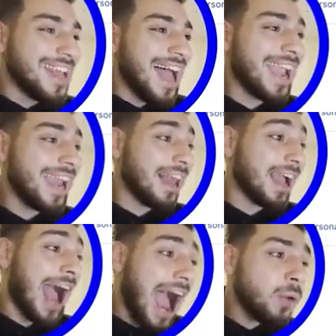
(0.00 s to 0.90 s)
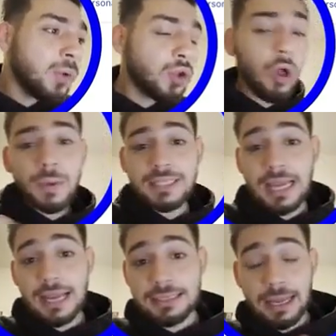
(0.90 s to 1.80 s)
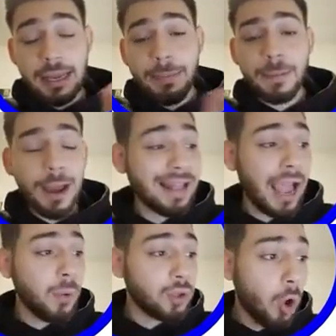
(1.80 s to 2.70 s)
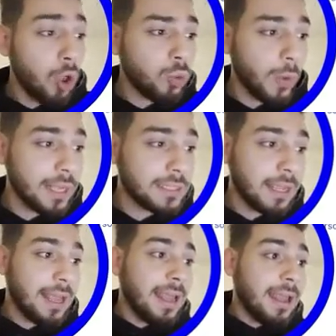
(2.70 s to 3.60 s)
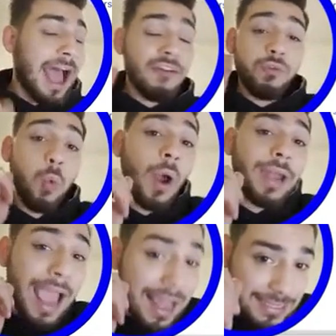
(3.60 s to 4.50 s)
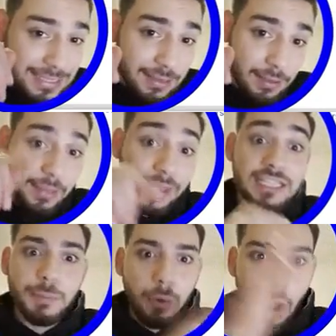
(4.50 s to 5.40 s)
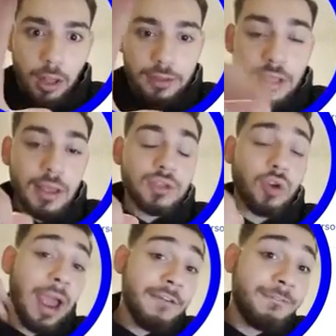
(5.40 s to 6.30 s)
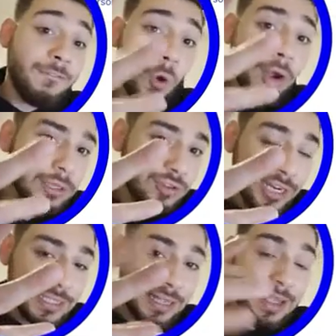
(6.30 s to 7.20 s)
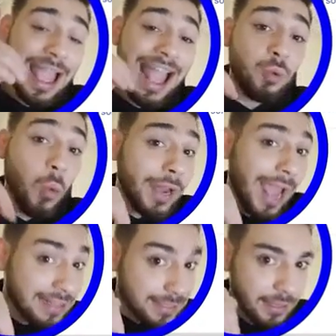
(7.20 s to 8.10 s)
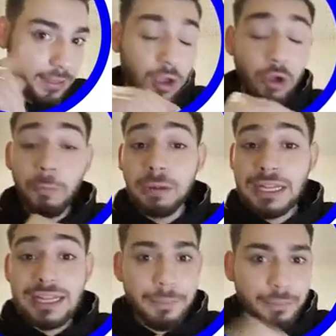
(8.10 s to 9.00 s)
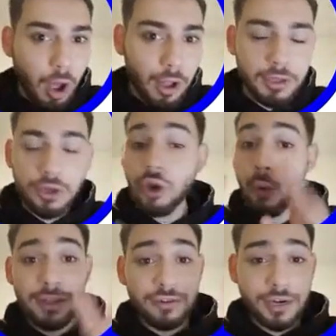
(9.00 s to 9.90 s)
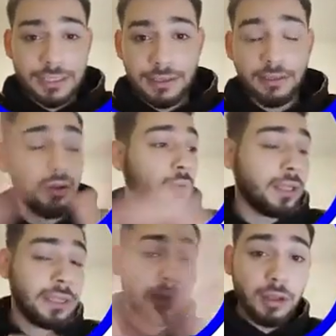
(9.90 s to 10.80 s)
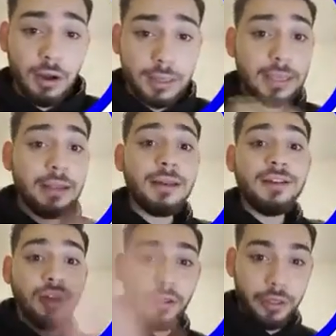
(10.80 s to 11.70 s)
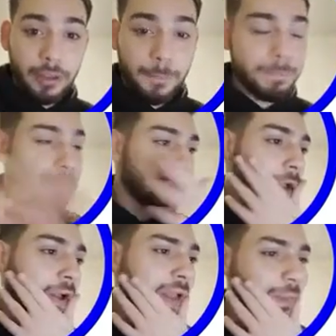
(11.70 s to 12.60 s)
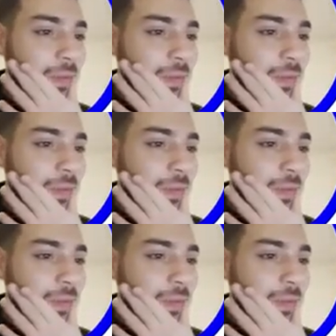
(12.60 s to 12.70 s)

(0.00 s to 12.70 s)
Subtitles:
Again, like I would always, guys, like keep in mind, I would always have one ad set that is broad. So I have 4 interests and 1 ad set completely broad. No interest, no detail targeting, nothing. Okay?